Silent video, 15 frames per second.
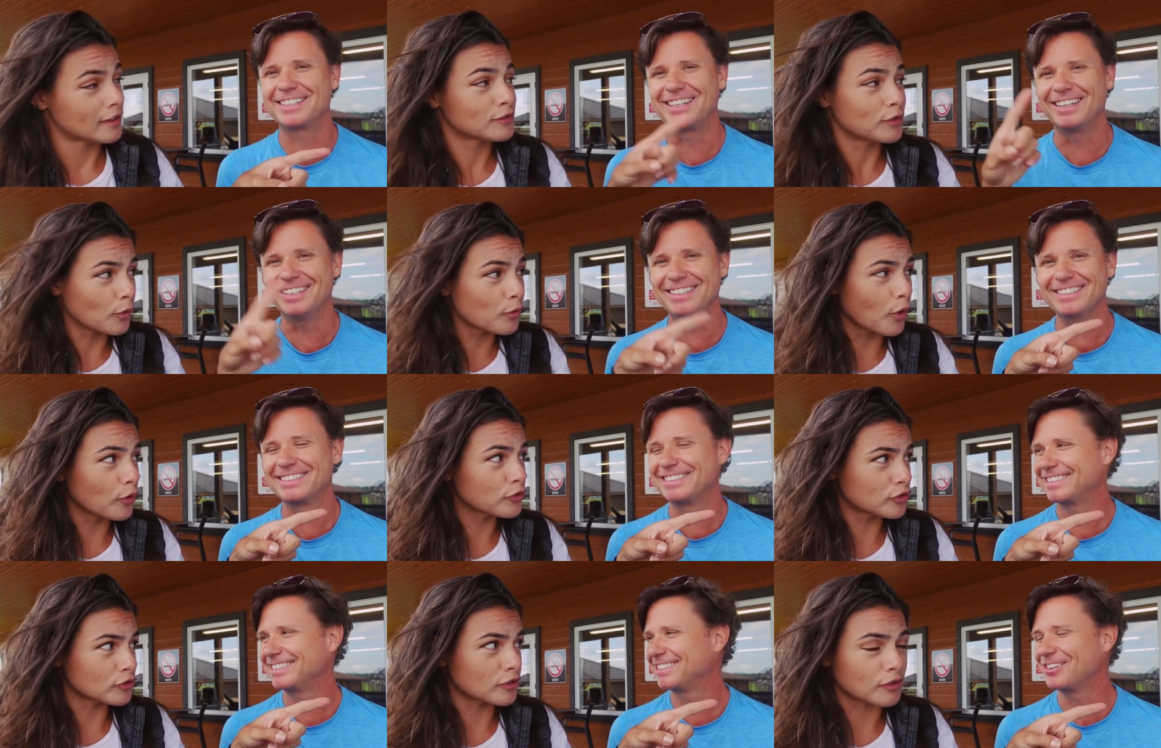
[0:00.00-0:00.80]
Speaker 1: okay. Don't
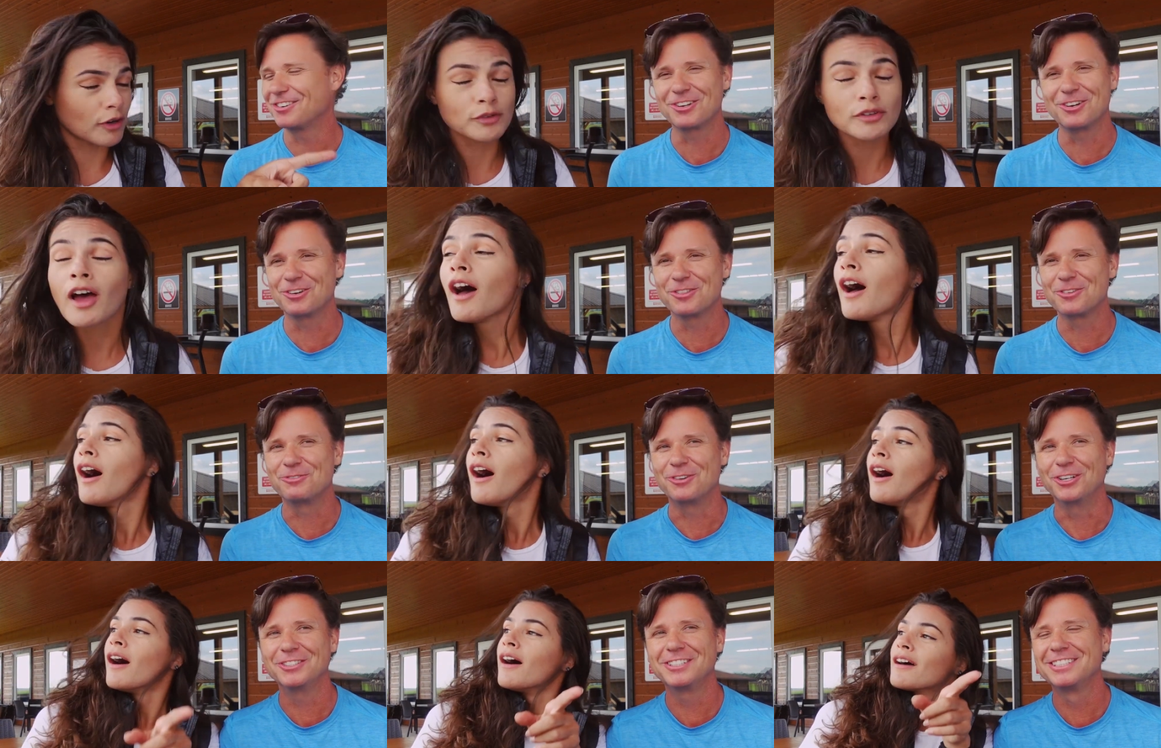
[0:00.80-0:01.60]
go to the Don't road. Don't go to
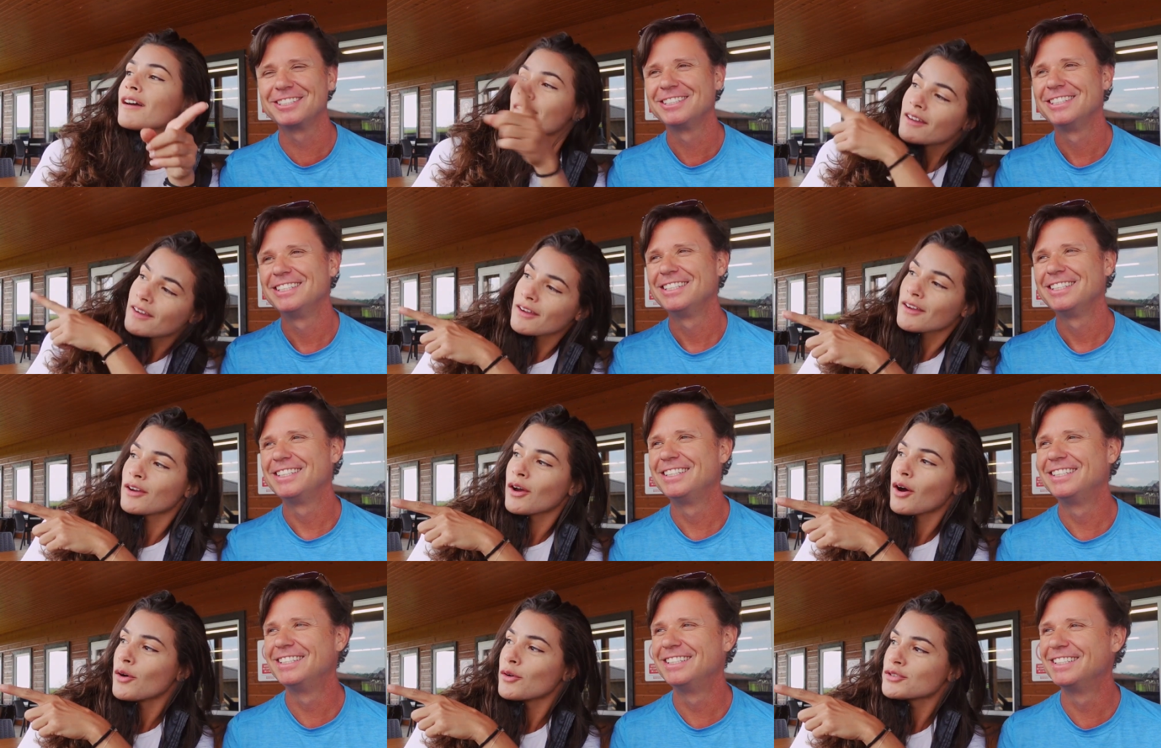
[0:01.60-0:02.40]
the road.
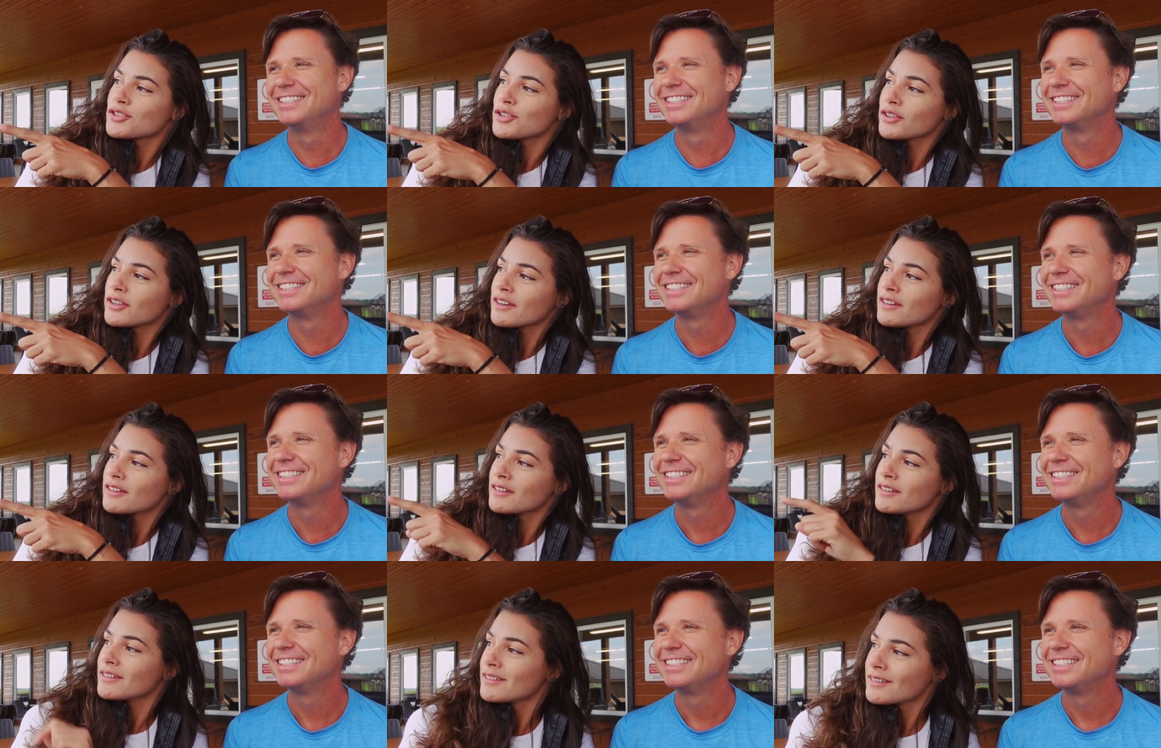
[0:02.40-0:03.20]
Speaker 2: Go to
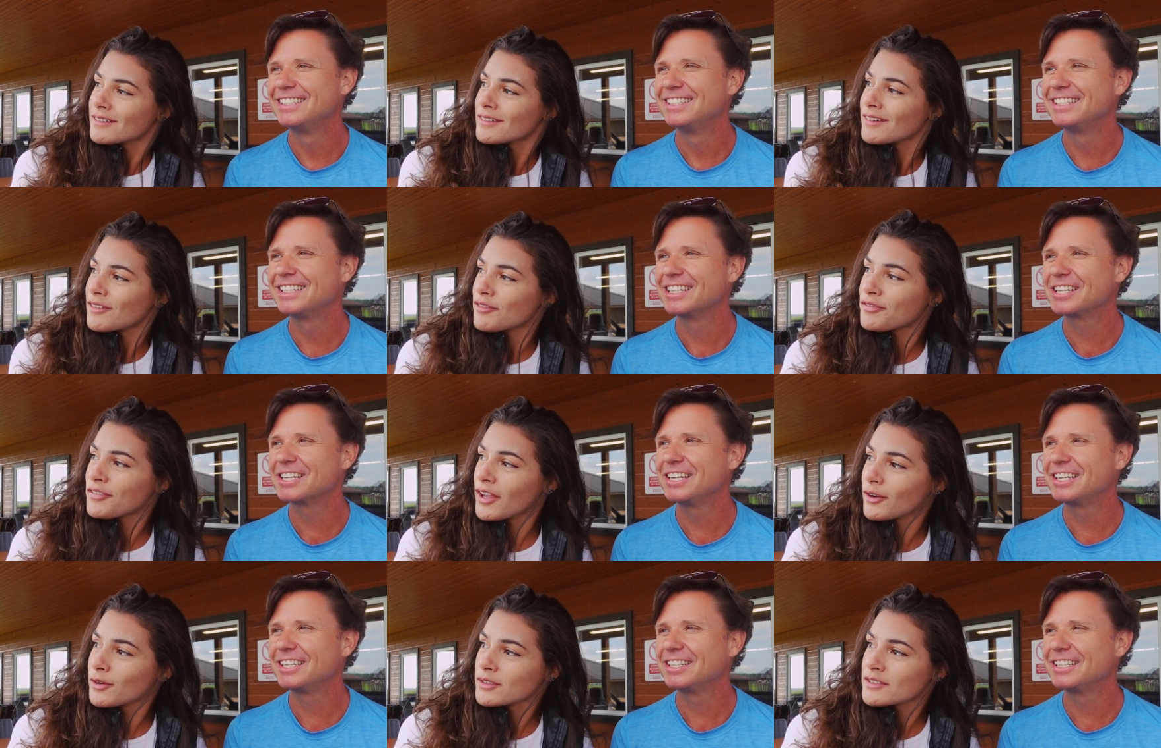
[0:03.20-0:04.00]
the
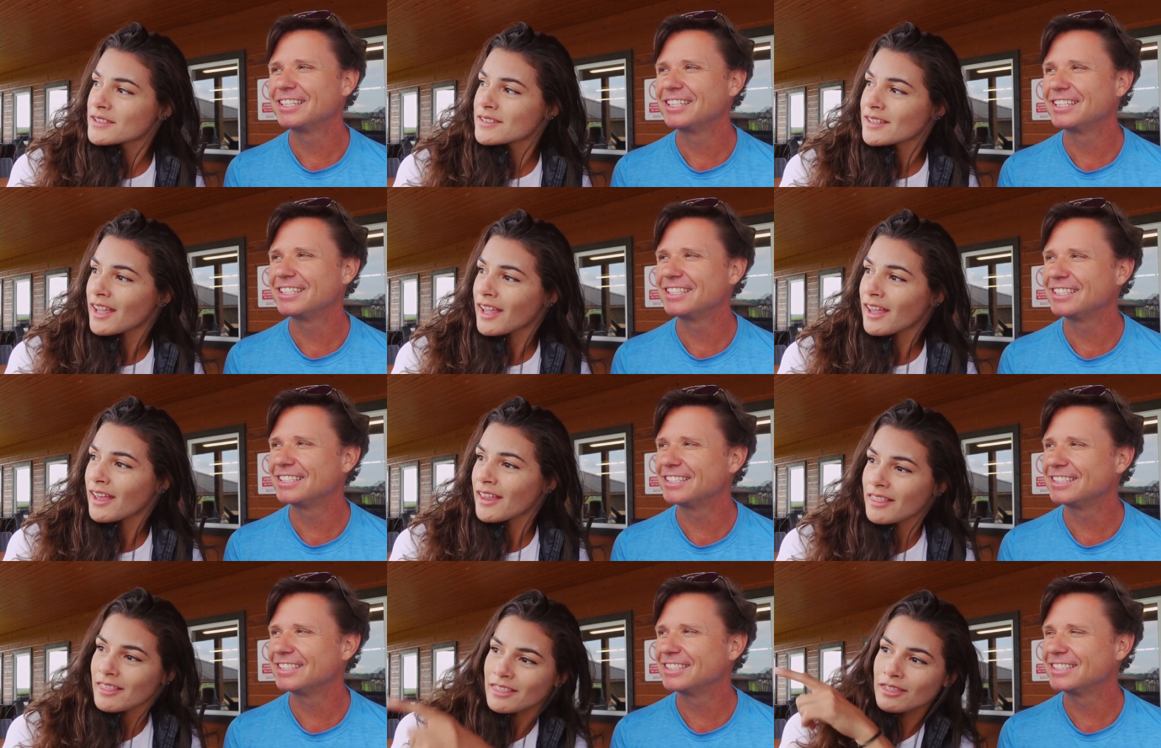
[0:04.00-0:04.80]
fields
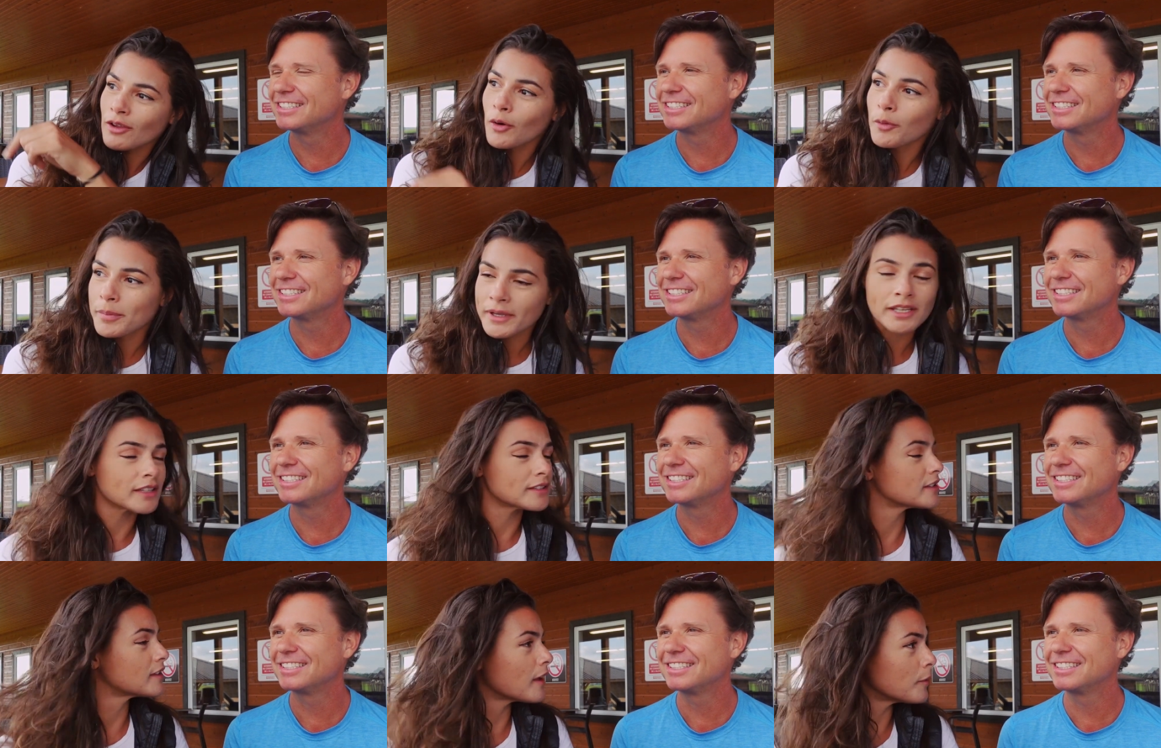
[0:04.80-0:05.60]
and no
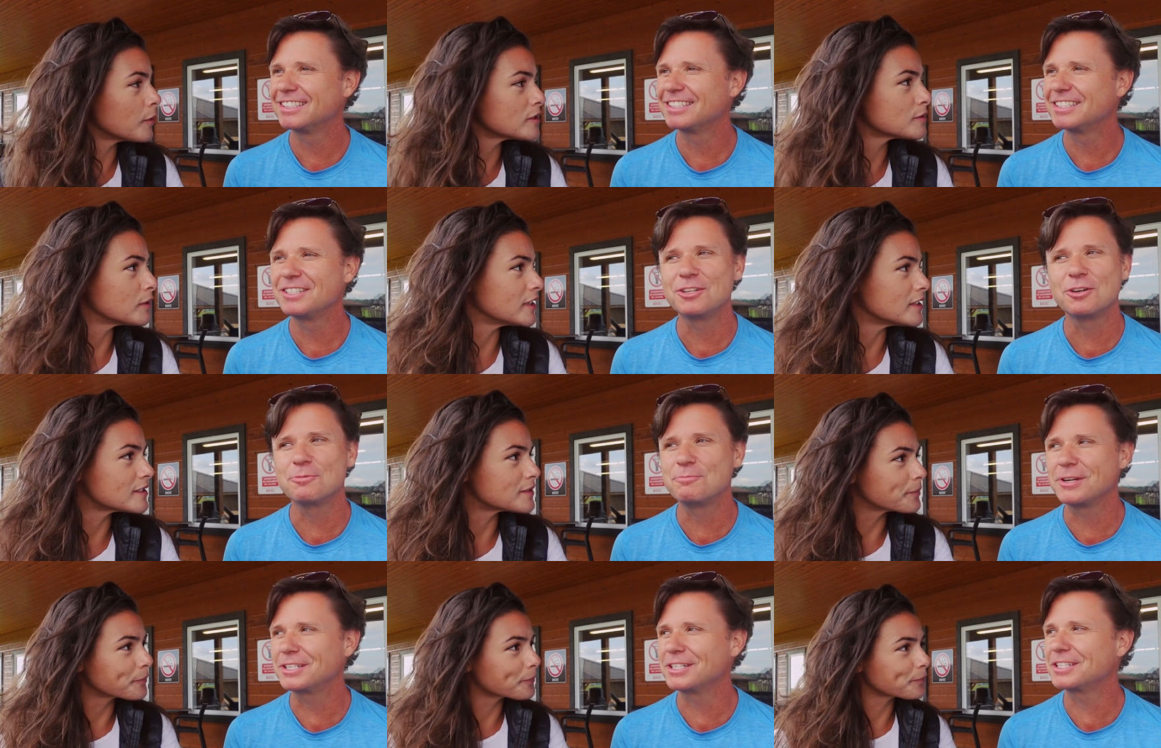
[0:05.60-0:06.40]
picnic tables, please. No
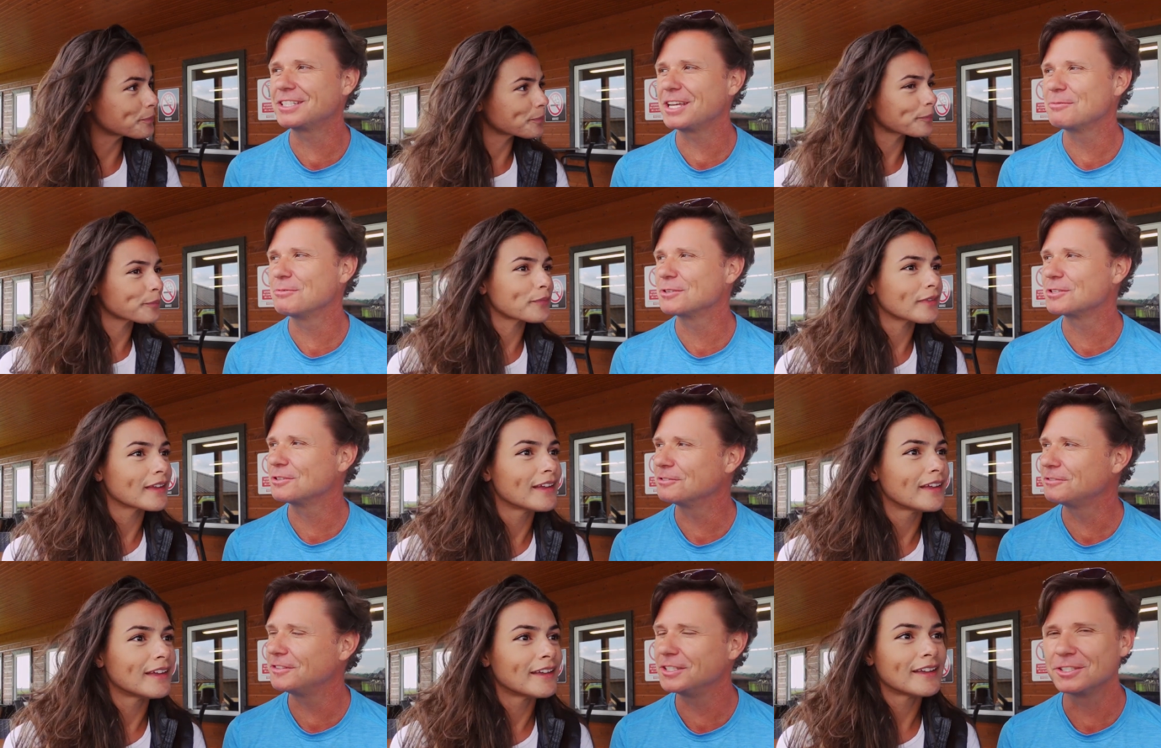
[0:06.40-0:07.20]
Speaker 1: picnic tables,
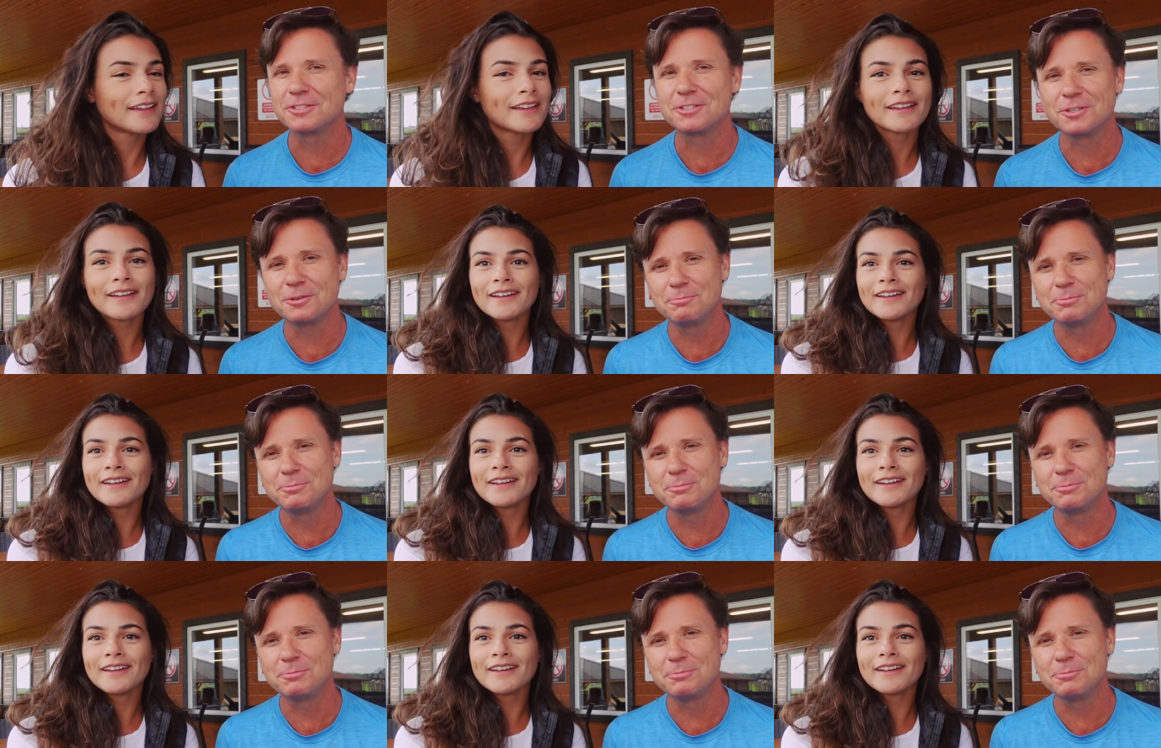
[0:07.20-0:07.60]
no fields, no